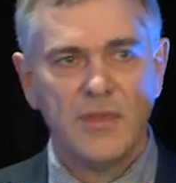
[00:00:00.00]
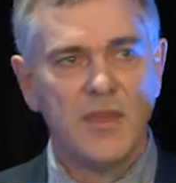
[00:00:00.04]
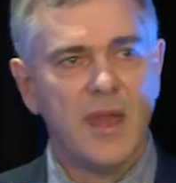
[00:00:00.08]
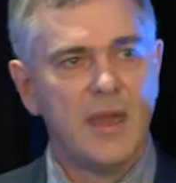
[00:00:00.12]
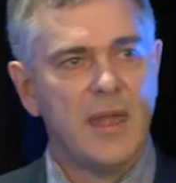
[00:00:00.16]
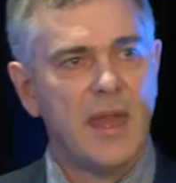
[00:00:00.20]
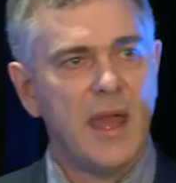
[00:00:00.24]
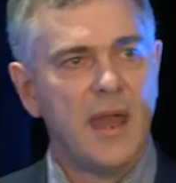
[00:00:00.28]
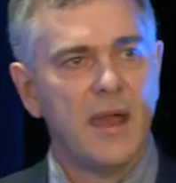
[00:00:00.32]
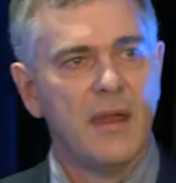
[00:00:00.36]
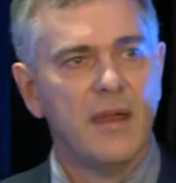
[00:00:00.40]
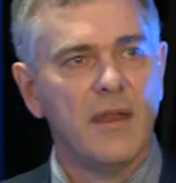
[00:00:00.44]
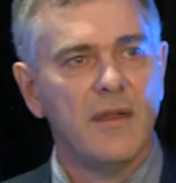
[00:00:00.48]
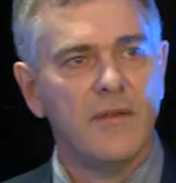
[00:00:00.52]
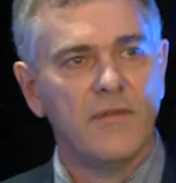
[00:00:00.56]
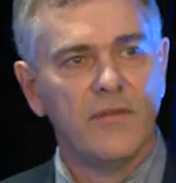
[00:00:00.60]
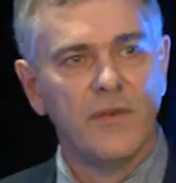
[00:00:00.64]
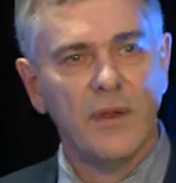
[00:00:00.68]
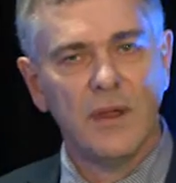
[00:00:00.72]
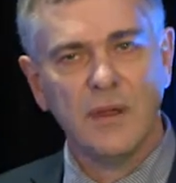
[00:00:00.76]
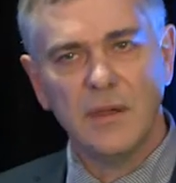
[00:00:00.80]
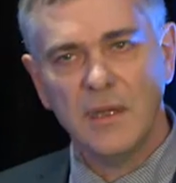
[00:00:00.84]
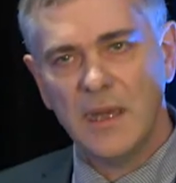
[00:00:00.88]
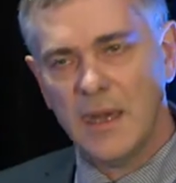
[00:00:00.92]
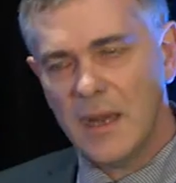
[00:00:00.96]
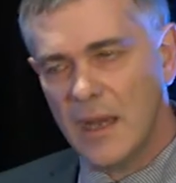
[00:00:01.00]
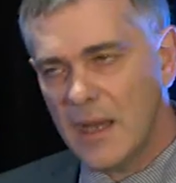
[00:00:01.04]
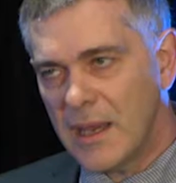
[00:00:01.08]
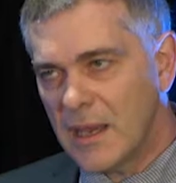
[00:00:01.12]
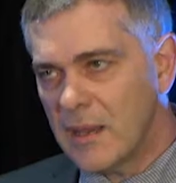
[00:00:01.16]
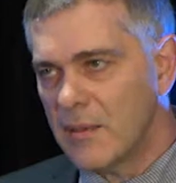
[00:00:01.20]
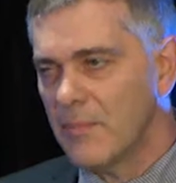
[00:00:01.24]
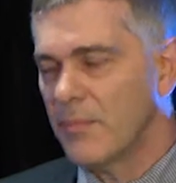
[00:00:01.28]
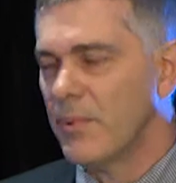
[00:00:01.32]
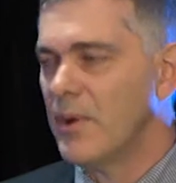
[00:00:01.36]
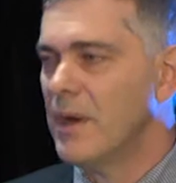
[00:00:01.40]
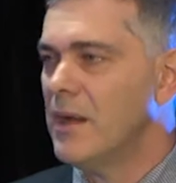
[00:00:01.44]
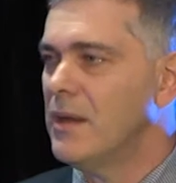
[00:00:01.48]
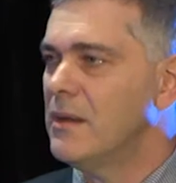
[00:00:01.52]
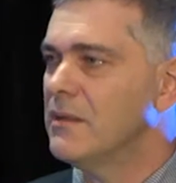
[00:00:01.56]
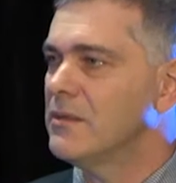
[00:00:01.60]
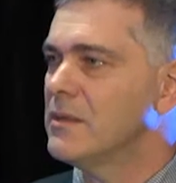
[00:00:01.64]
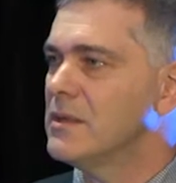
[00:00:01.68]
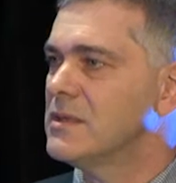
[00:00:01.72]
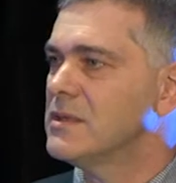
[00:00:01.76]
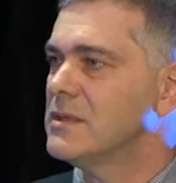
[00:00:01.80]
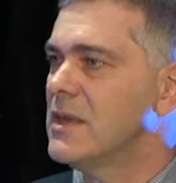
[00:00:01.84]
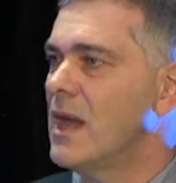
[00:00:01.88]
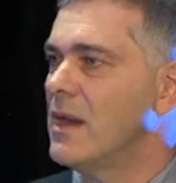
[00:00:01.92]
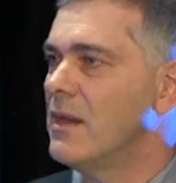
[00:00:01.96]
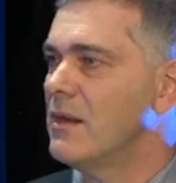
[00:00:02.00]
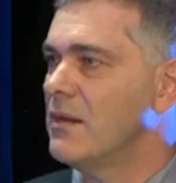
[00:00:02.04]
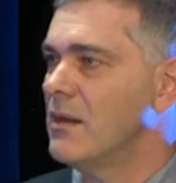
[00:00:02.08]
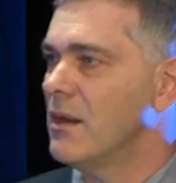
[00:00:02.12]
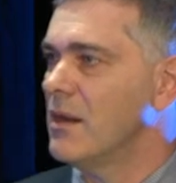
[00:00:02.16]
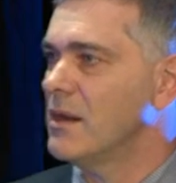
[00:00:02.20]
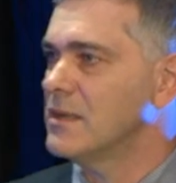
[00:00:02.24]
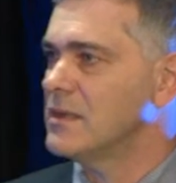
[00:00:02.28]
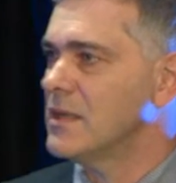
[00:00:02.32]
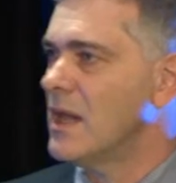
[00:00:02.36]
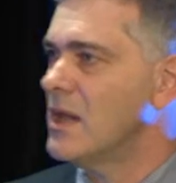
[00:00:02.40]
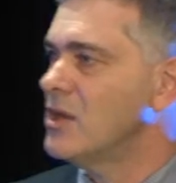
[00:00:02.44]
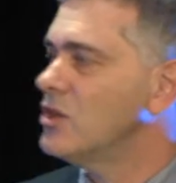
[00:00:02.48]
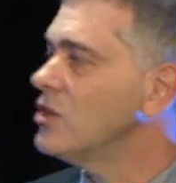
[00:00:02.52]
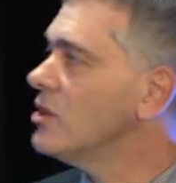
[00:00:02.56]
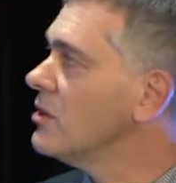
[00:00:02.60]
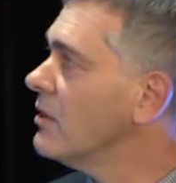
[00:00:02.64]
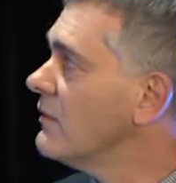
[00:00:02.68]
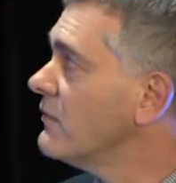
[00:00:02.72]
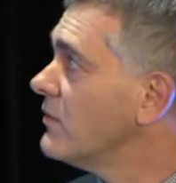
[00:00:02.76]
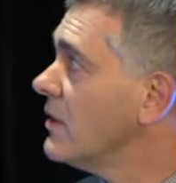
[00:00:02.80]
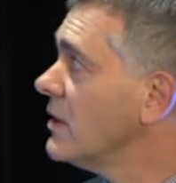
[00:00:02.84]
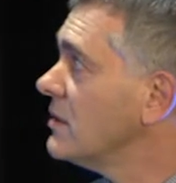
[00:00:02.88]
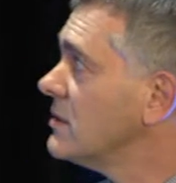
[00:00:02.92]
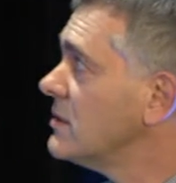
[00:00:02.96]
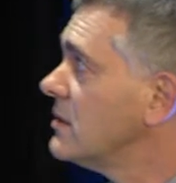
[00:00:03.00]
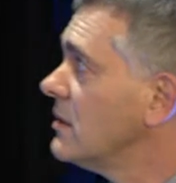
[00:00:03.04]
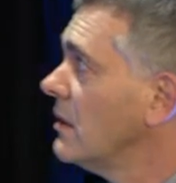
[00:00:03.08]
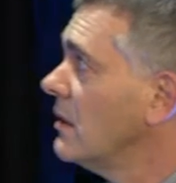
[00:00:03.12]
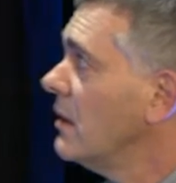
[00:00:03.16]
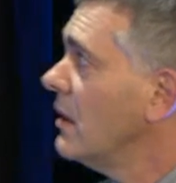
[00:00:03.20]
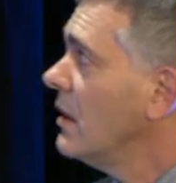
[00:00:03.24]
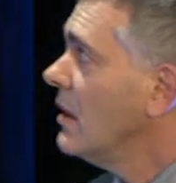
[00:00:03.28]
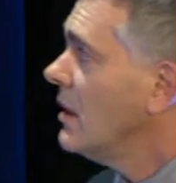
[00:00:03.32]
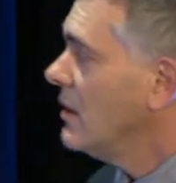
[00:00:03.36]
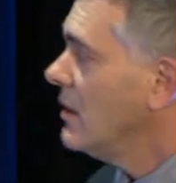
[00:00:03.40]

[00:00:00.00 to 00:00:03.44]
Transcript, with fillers: they now have nearly completed the standardisation of this